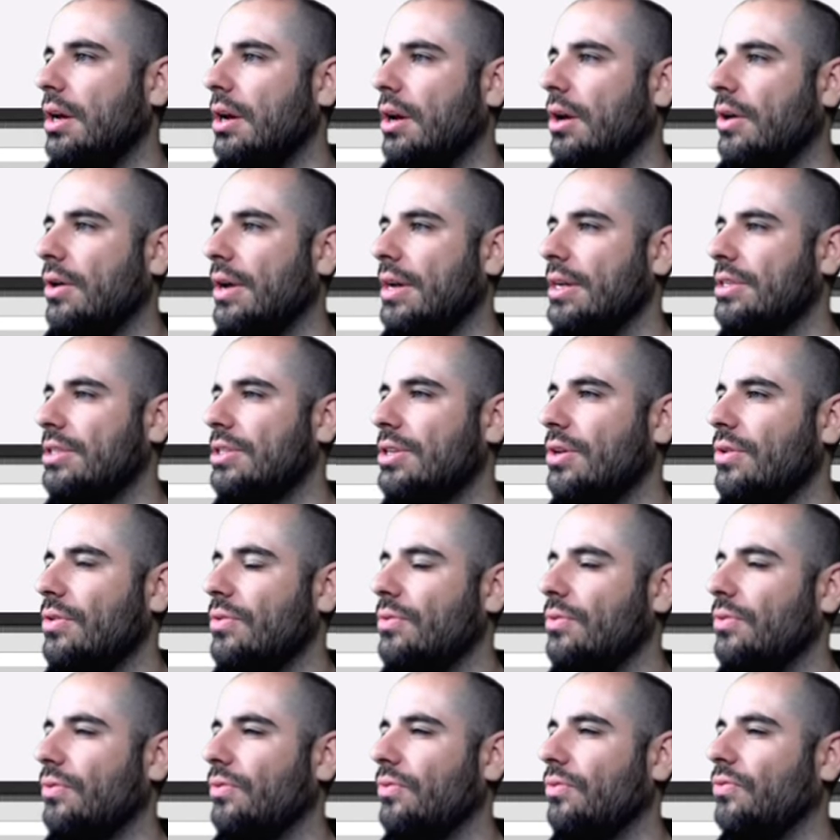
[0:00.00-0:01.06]
Okay,
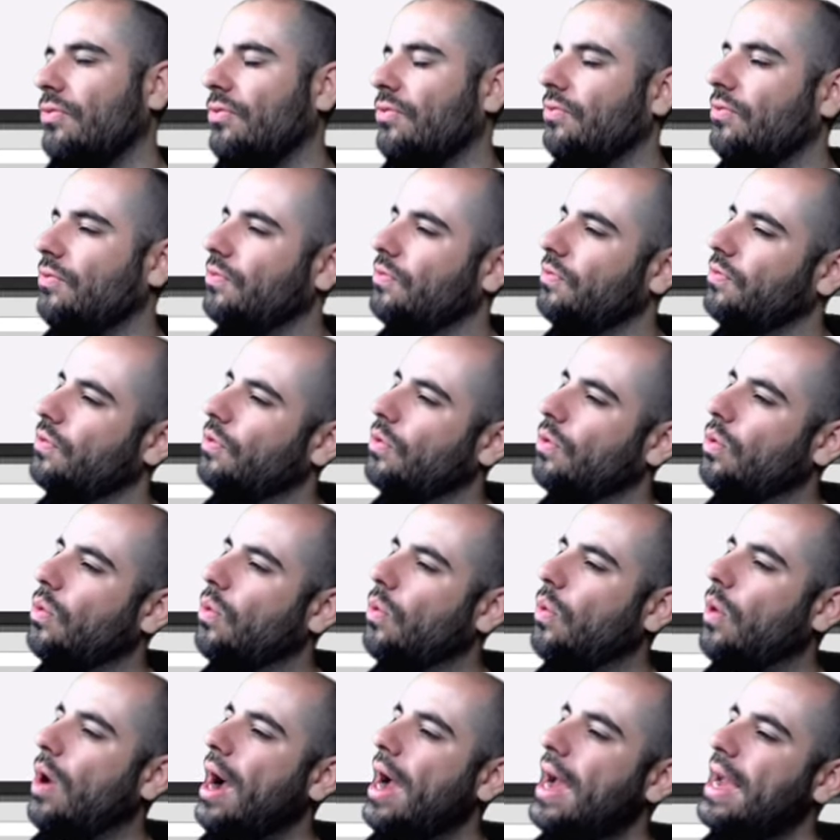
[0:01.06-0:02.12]
so
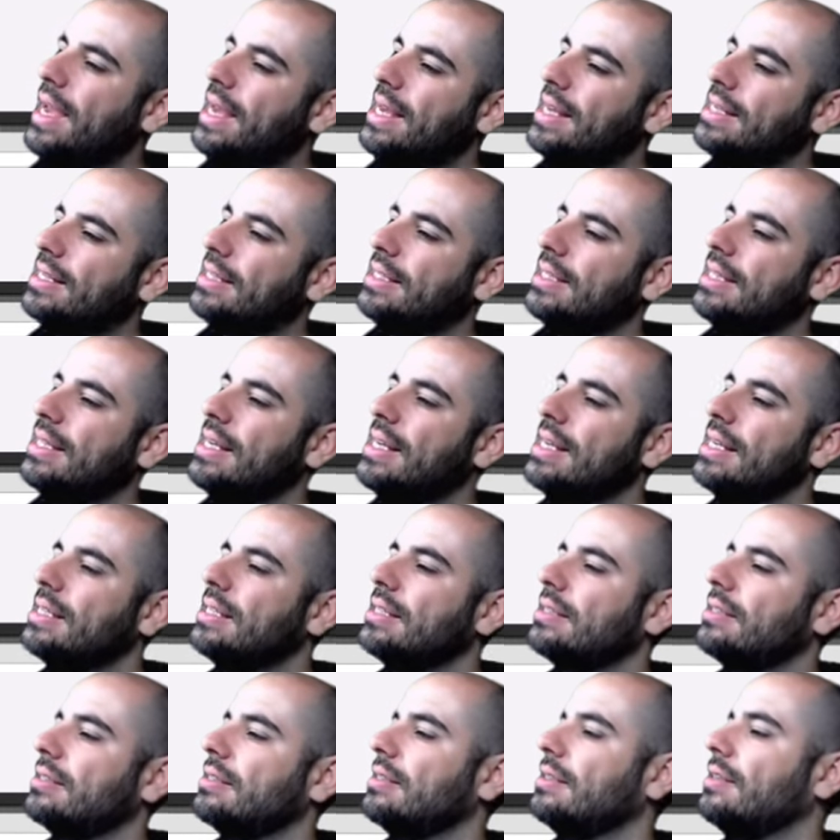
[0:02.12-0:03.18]
why is
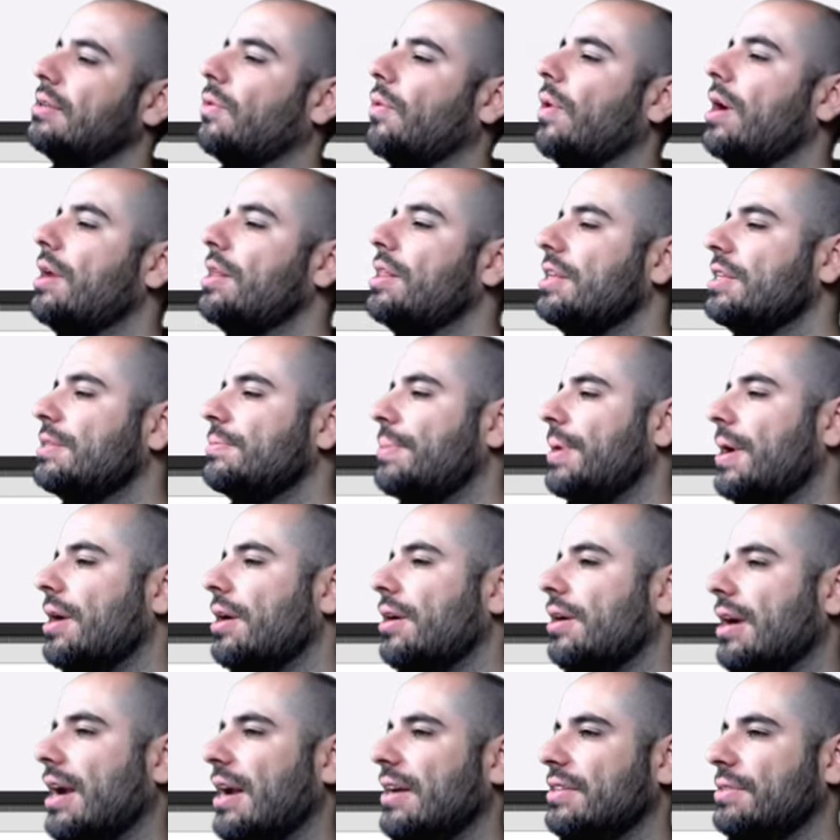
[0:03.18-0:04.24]
this, why are these
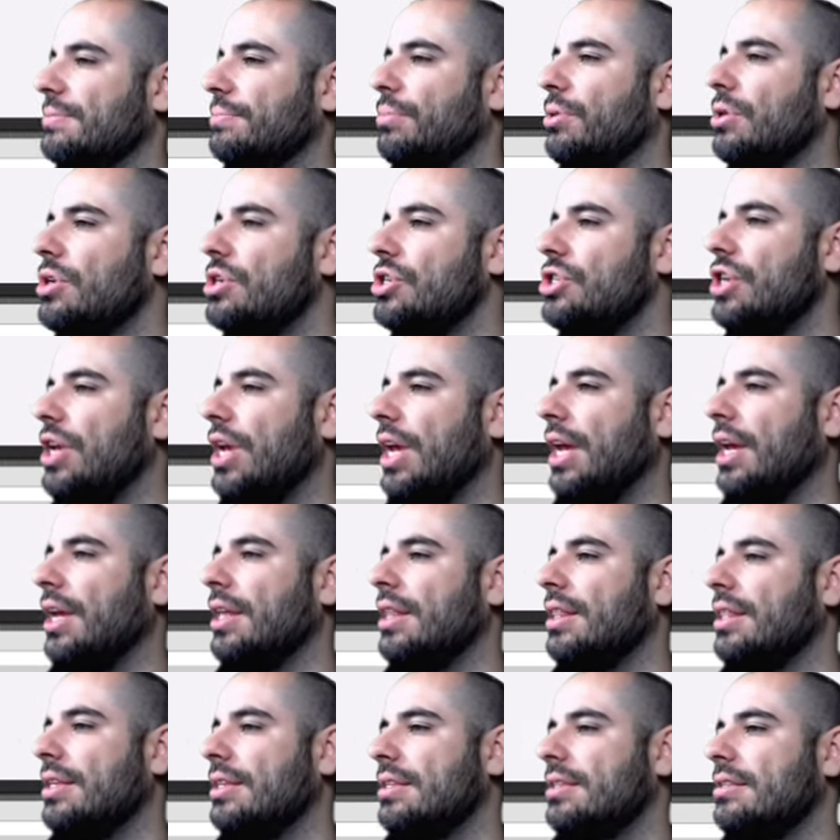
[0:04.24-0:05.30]
paragraphs pushing
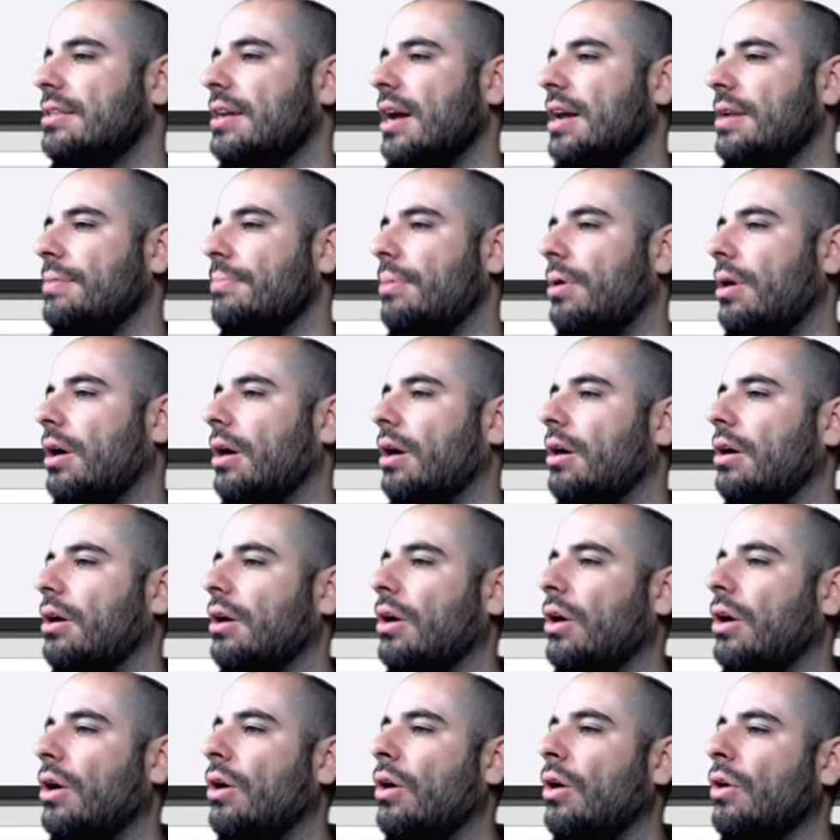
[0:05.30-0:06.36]
this sidebar
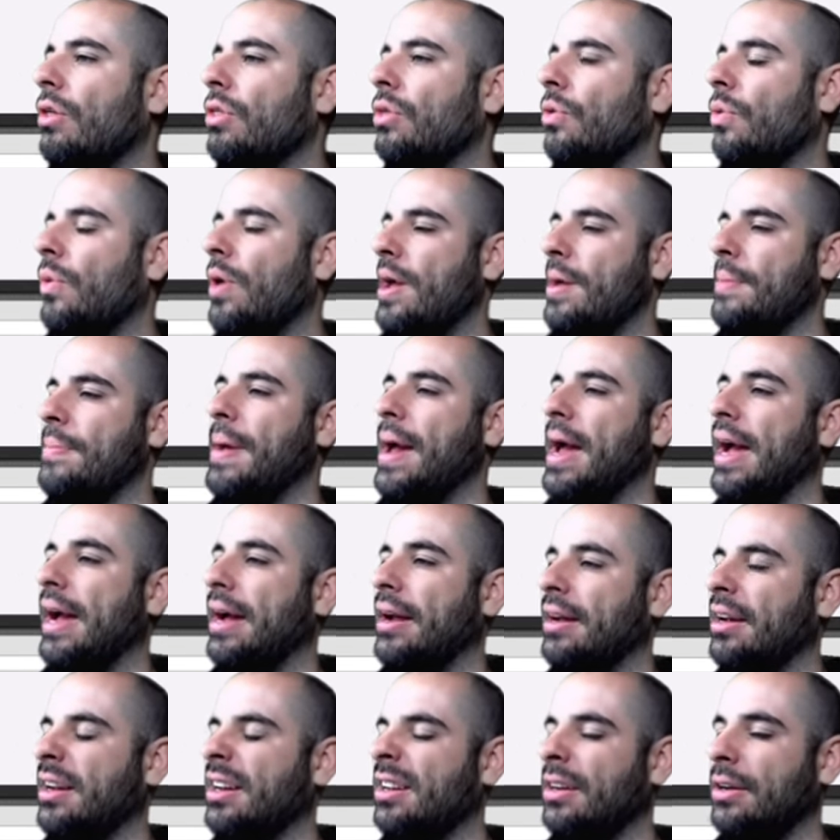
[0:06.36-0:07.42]
all the way
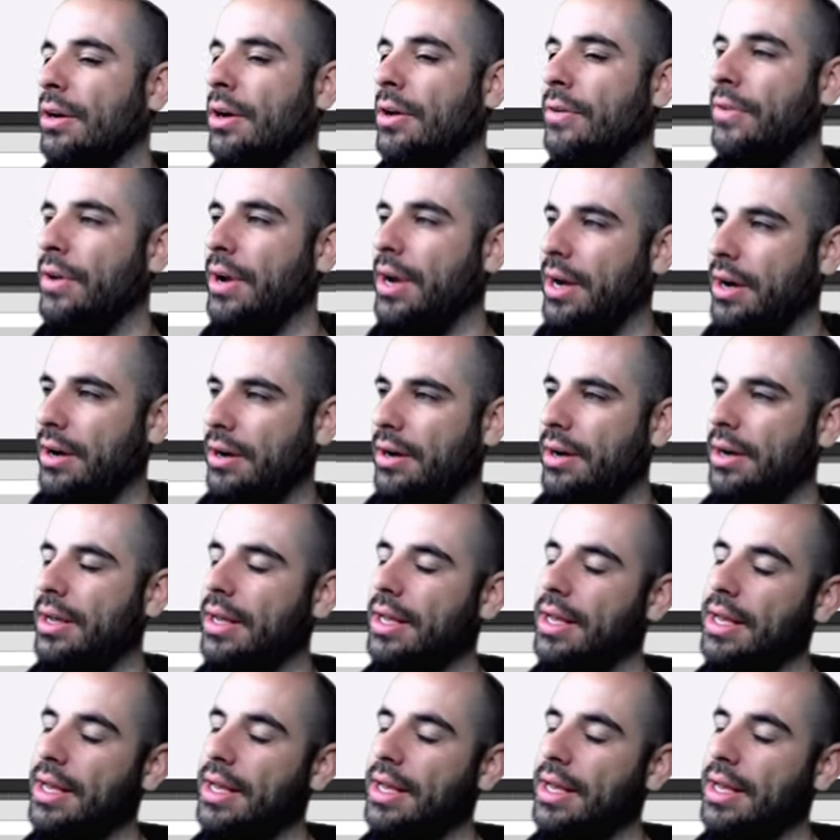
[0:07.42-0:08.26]
back over here?